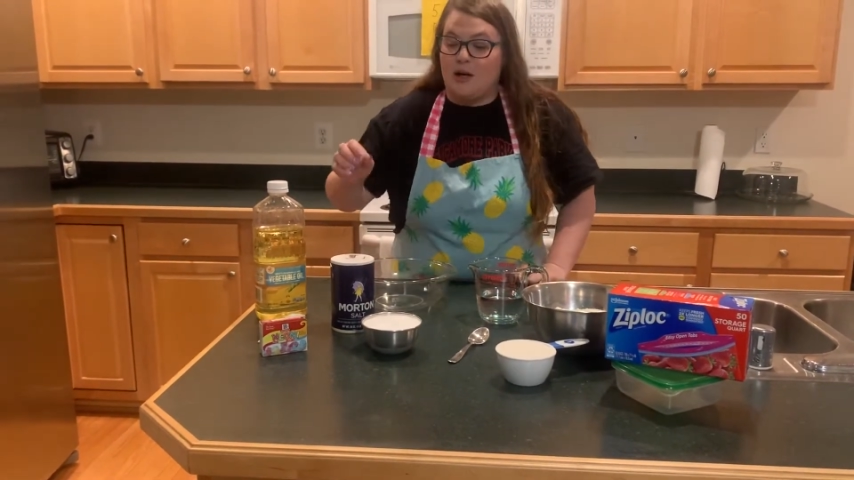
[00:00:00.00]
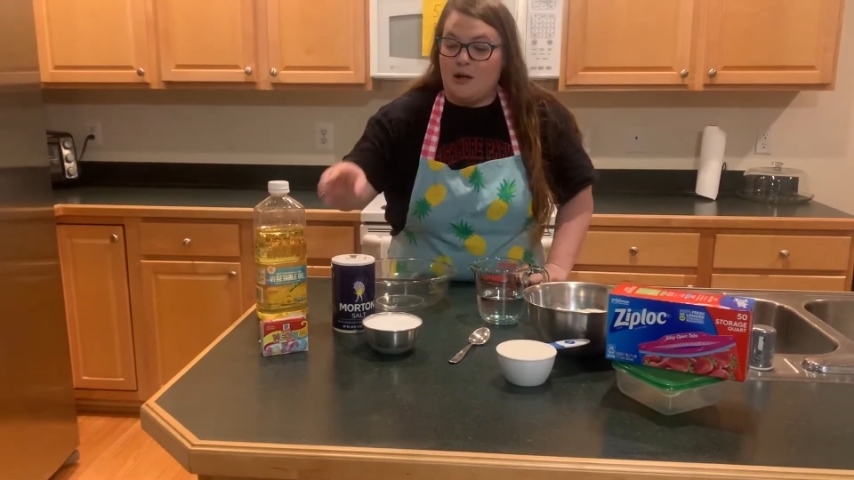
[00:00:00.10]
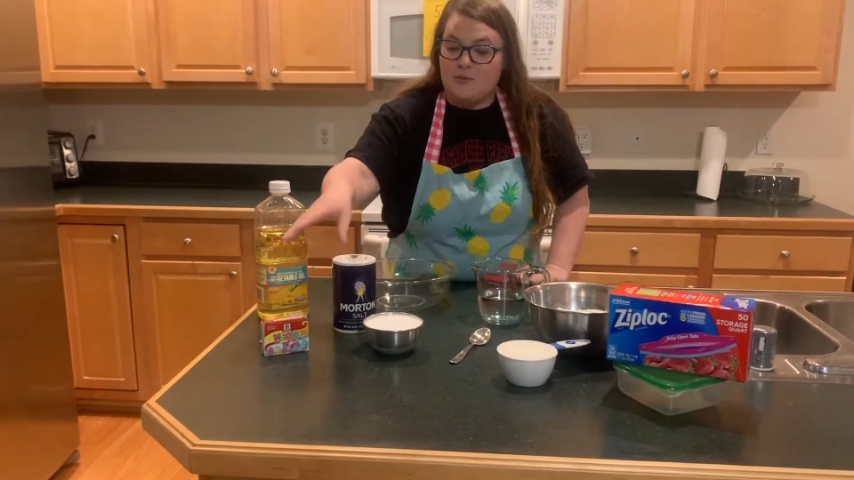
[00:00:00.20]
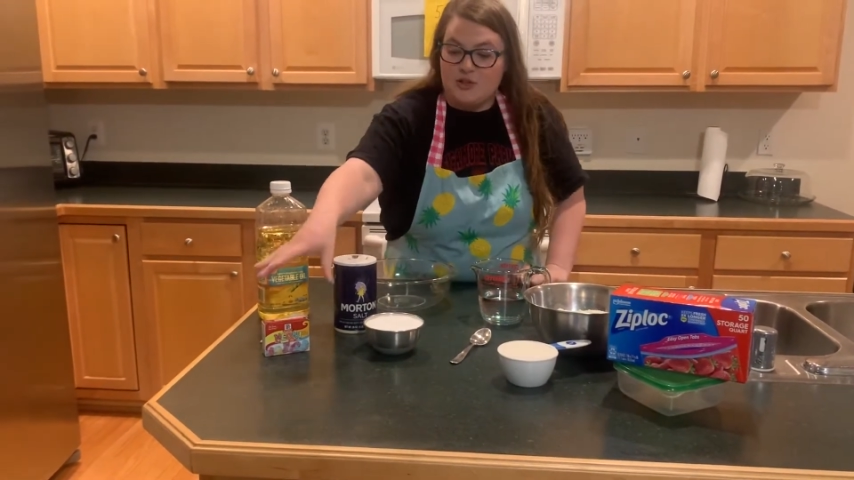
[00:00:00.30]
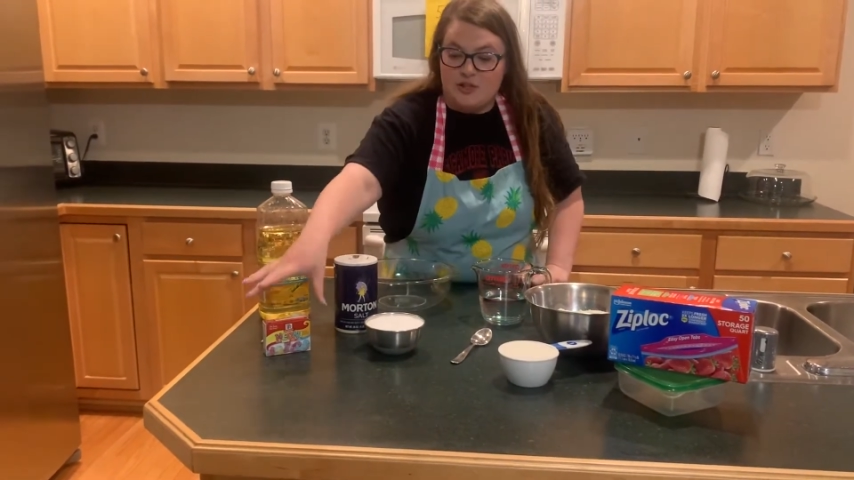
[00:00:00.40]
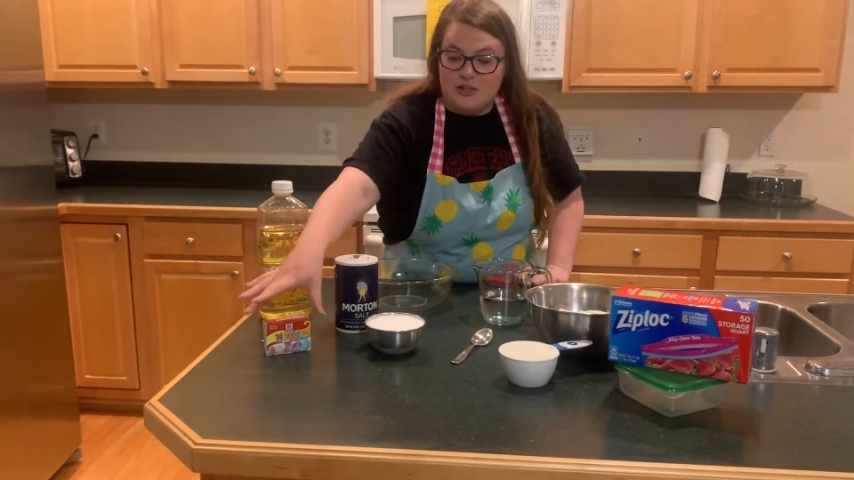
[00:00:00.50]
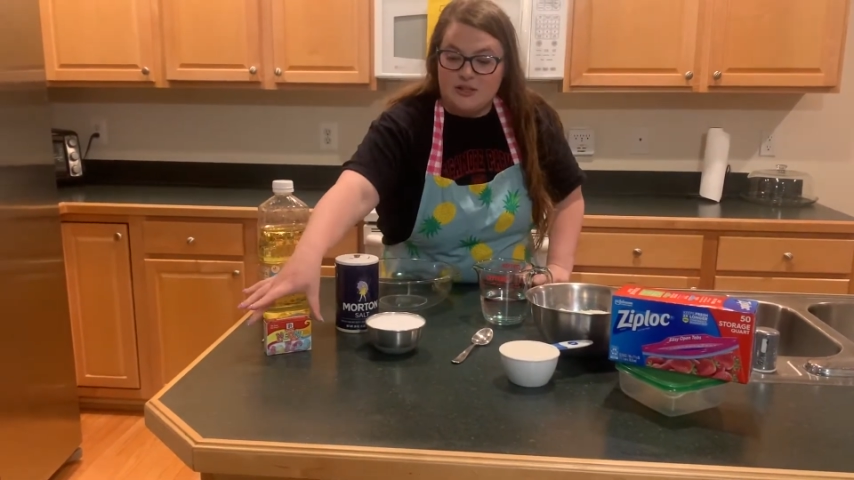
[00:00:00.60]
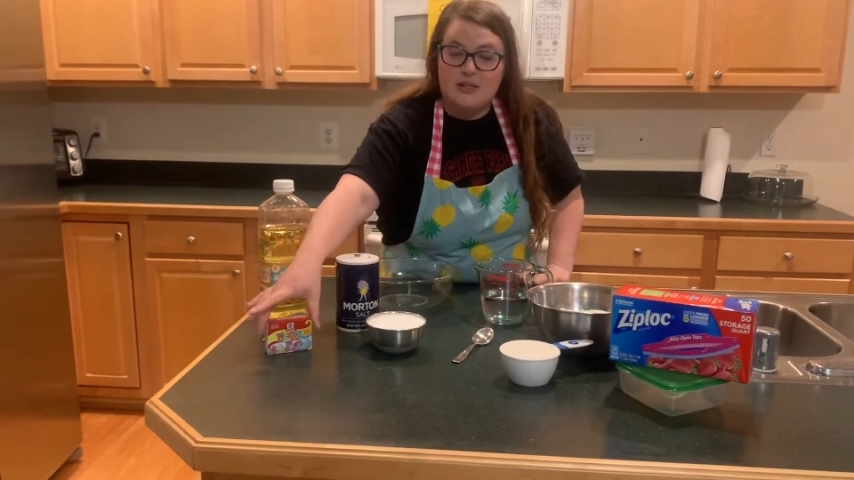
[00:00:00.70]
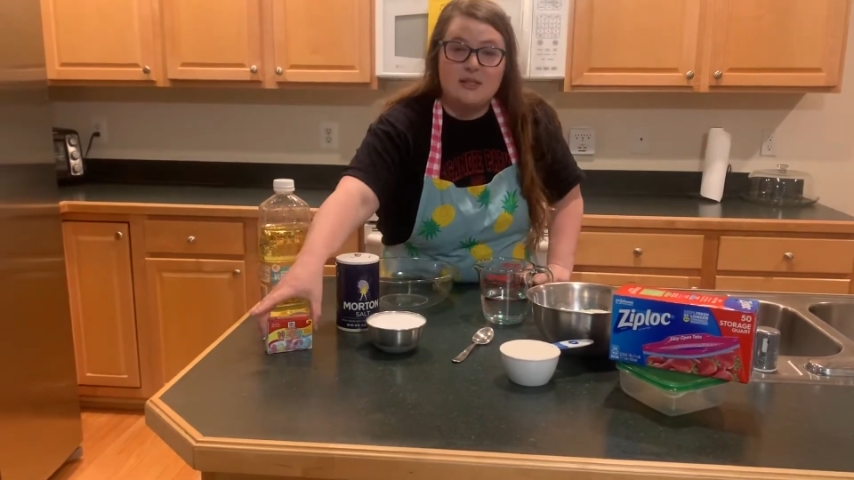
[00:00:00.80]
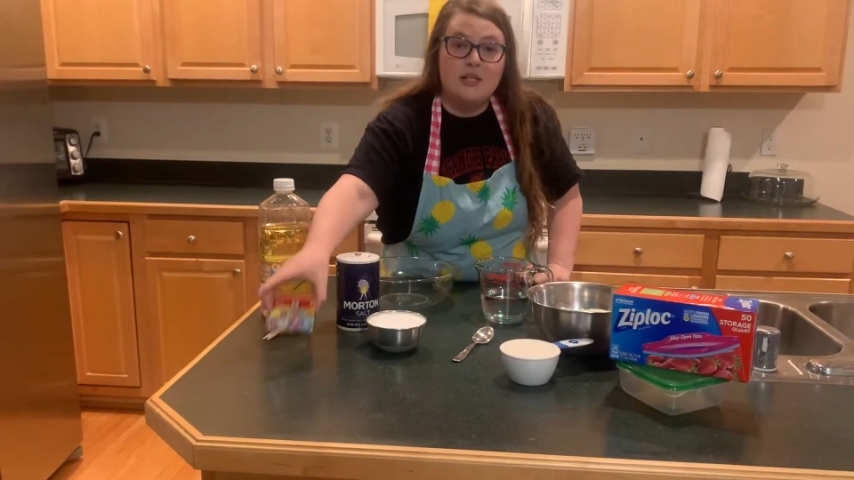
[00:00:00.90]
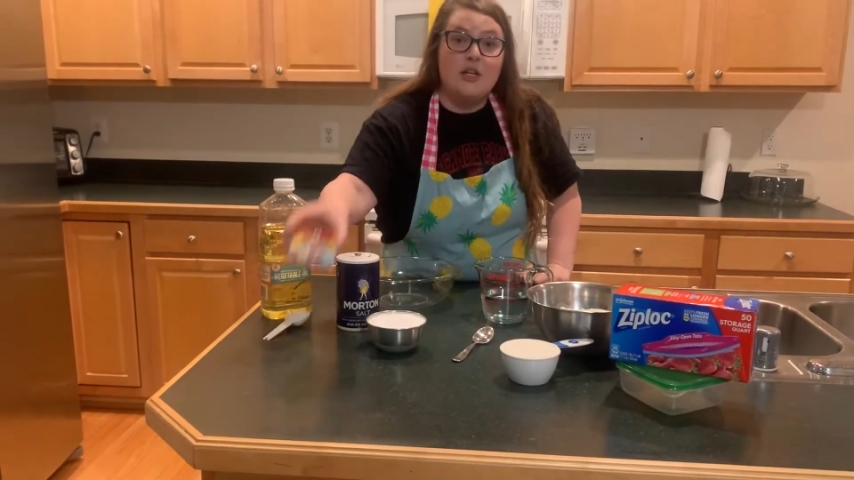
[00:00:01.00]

options.